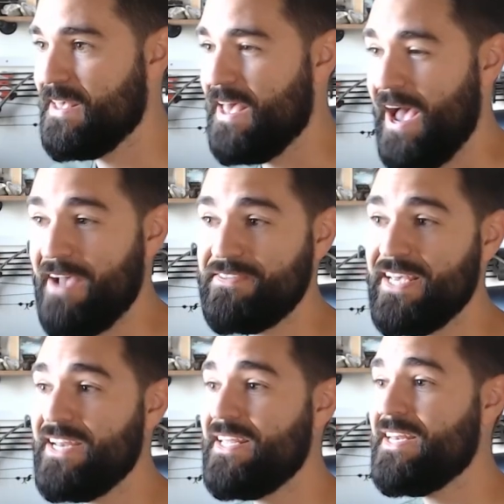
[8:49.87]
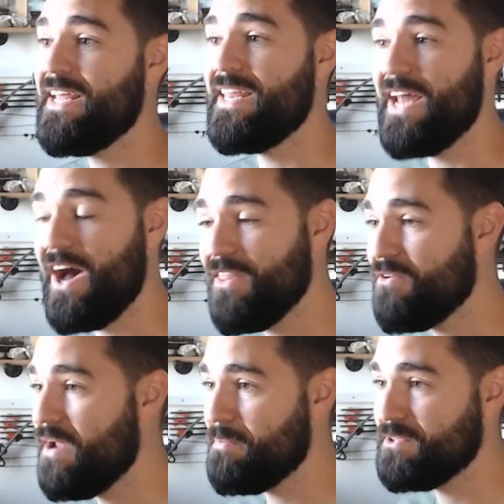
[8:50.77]
I've said it in other
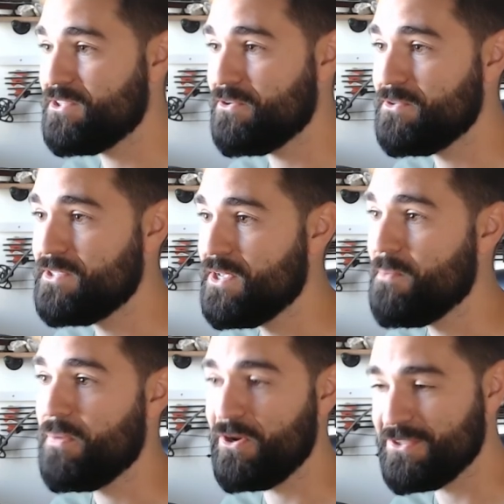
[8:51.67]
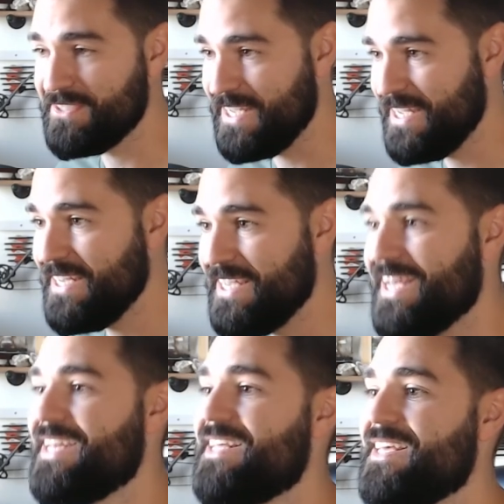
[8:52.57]
episodes, but I'll say it
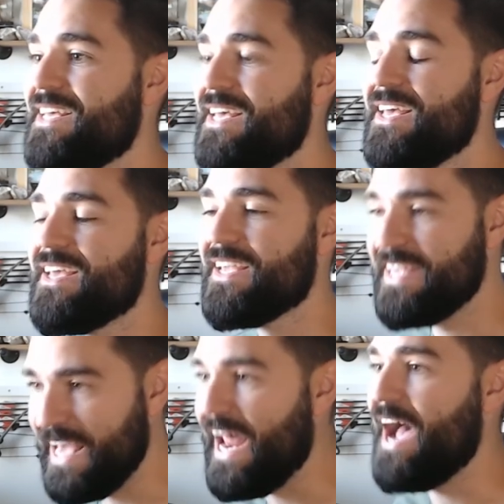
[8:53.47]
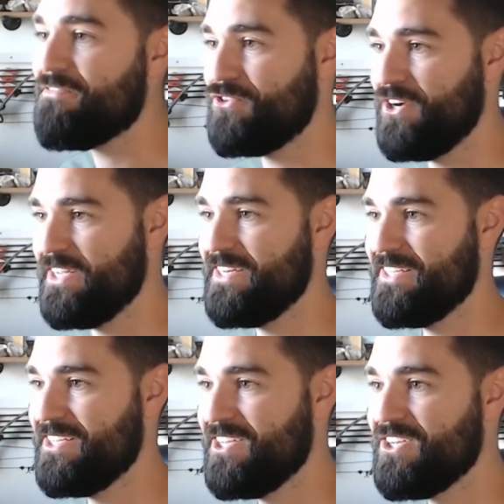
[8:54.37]
again, get after it.
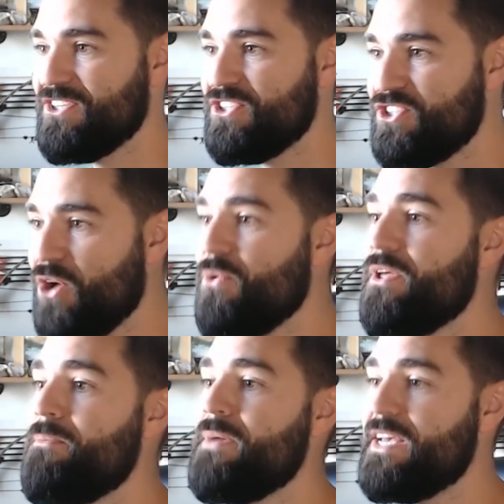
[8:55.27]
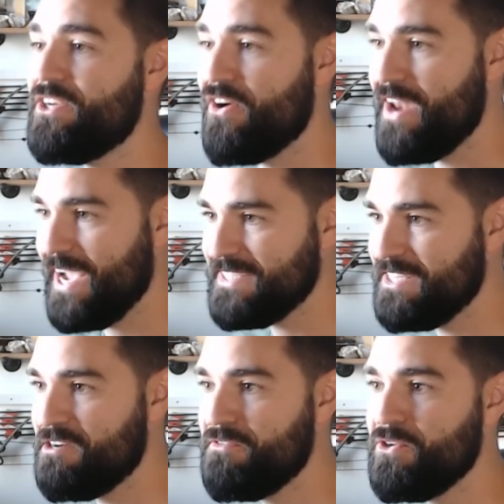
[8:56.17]
Show them in your next
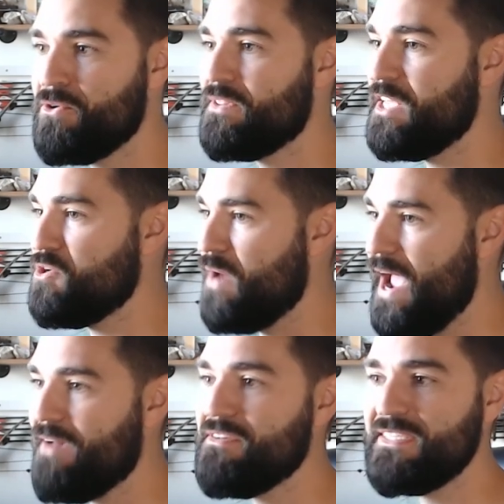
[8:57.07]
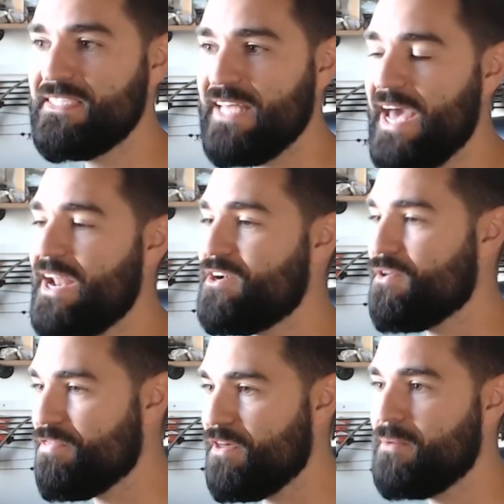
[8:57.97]
interview that you haven't sat on your
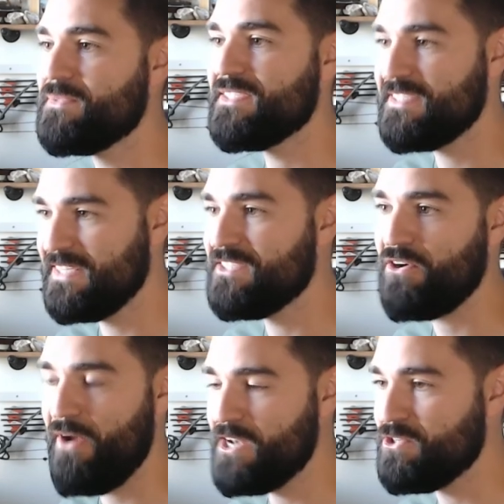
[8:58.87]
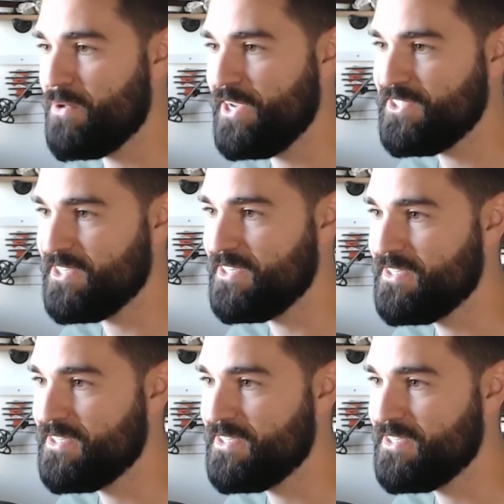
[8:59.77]
thumbs since graduation.